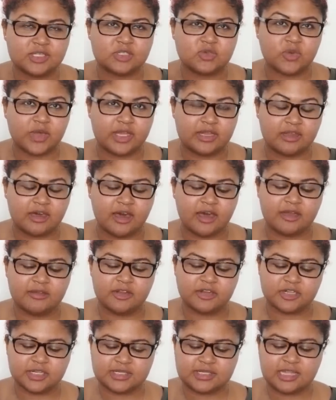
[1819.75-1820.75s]
Do I not?
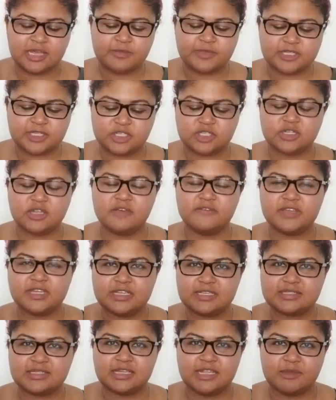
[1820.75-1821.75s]
You're just in that position of,
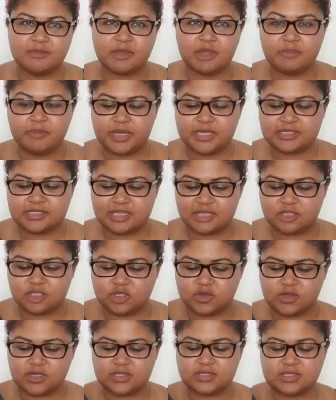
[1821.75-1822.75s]
is it in my best
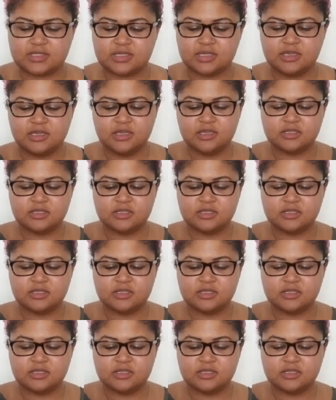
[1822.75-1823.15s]
interest